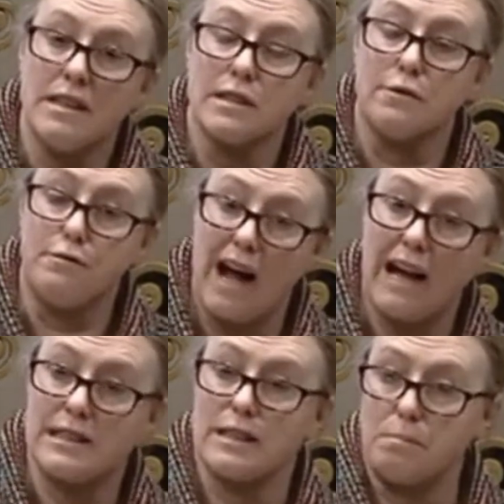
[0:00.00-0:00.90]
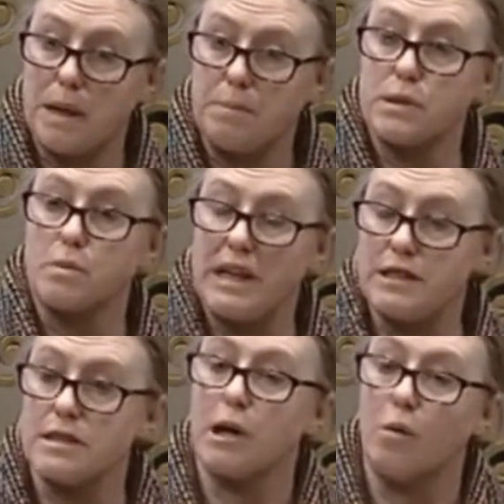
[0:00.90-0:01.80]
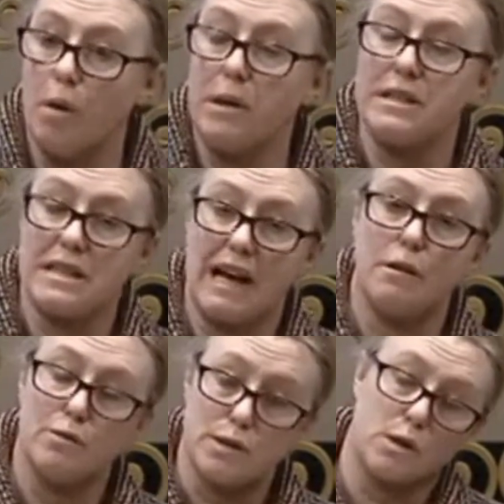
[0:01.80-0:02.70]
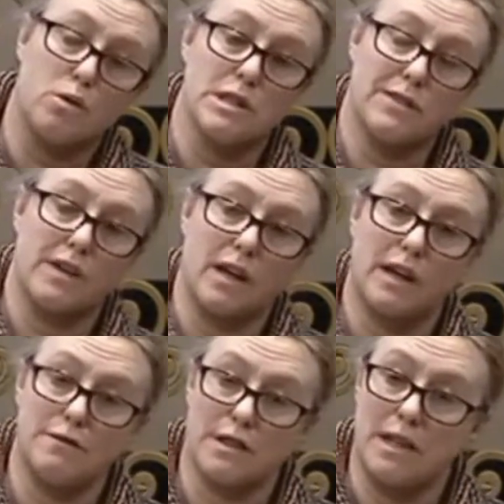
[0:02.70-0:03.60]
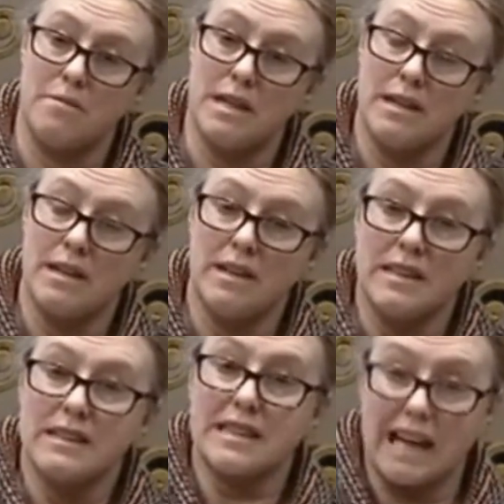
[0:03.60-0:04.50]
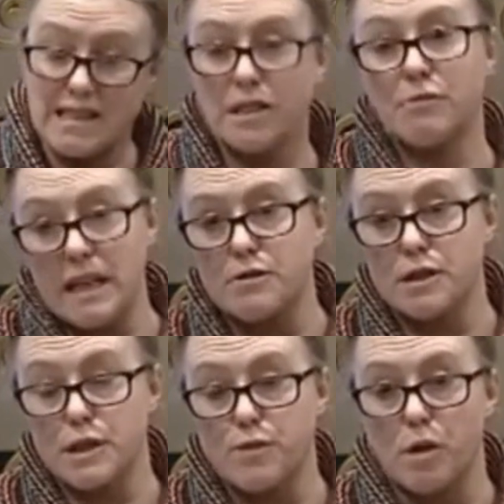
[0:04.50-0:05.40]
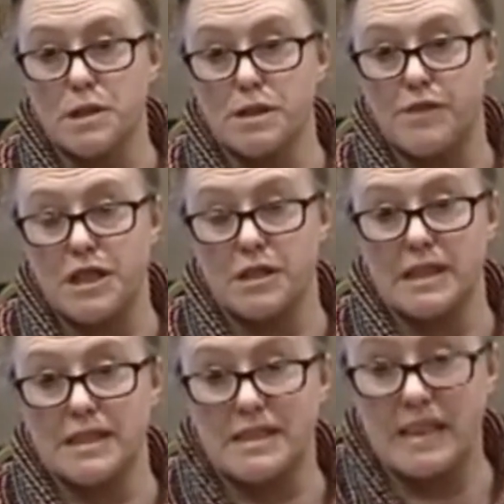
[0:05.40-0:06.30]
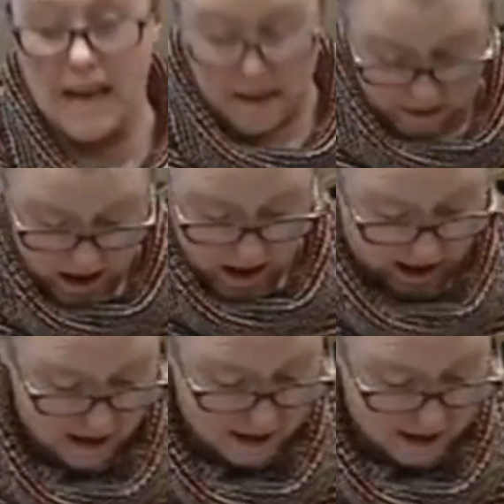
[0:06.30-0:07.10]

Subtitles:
the fact that people's wages go up and down over the course of a lifetime. That's the really transformative vision that's there. And I